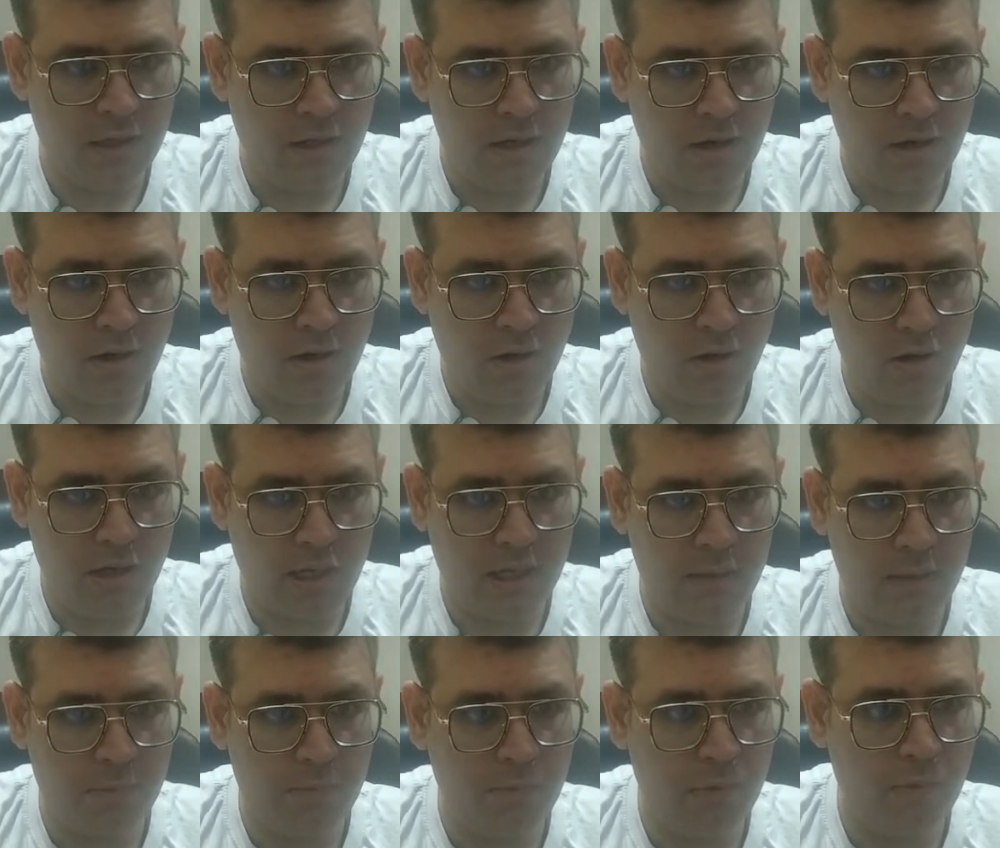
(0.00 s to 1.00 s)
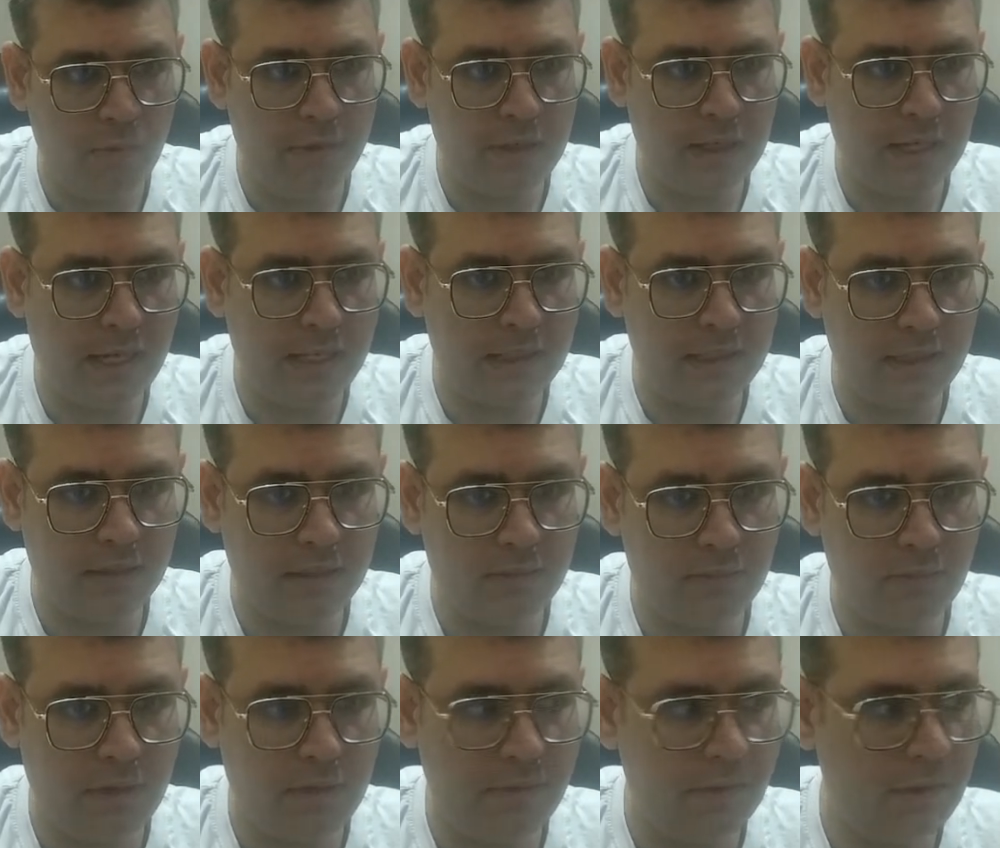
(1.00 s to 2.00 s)
Okay, if move it like this,
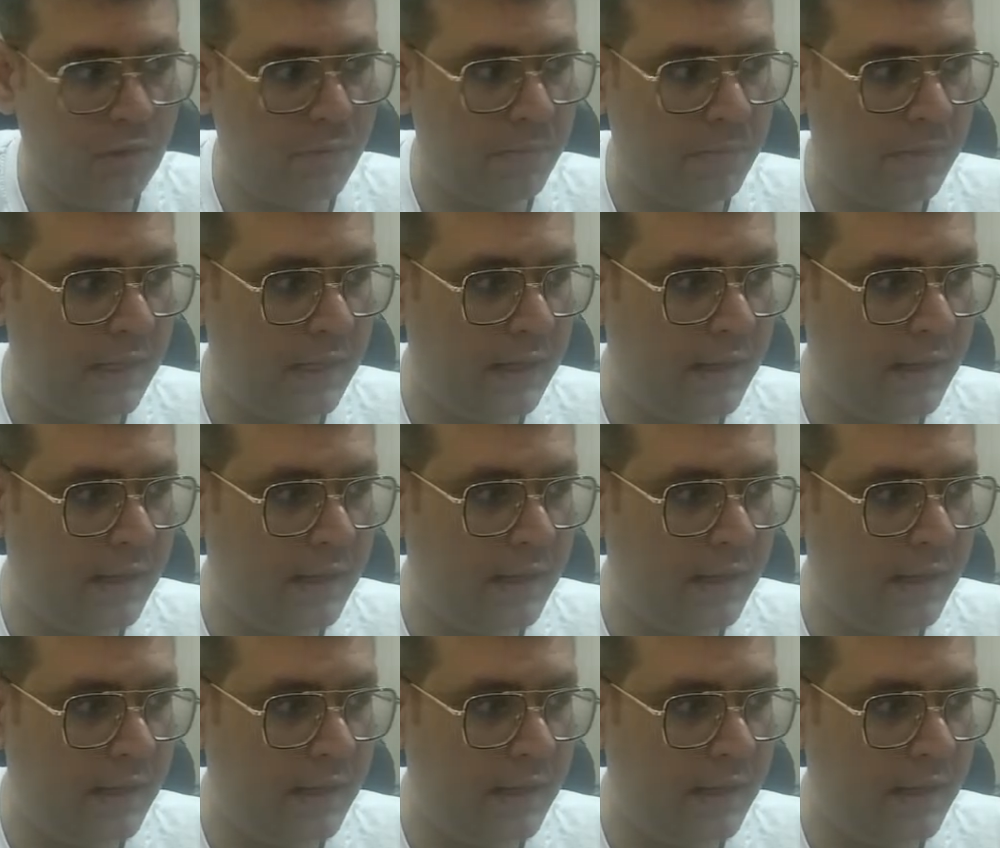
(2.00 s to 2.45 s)
what will you play?